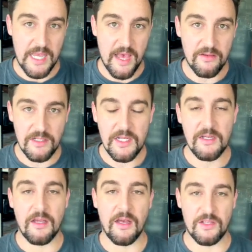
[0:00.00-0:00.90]
out
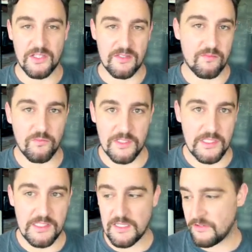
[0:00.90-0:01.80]
just once
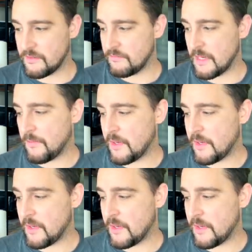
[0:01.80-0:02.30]
it's near it.